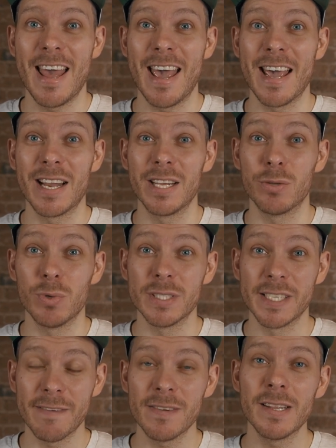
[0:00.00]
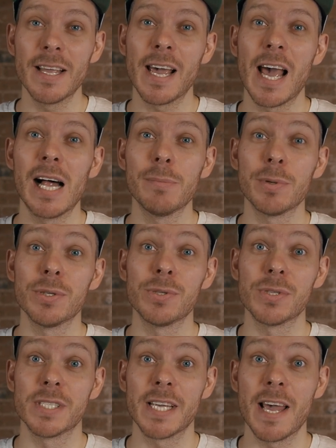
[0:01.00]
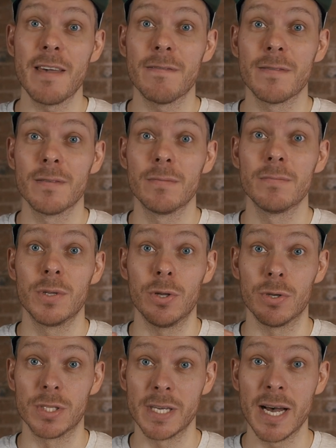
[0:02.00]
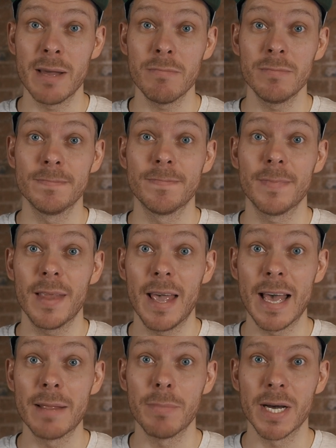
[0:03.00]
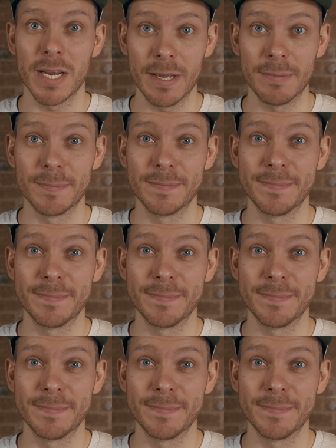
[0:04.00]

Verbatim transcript: and it will definitely help you to save your time and money.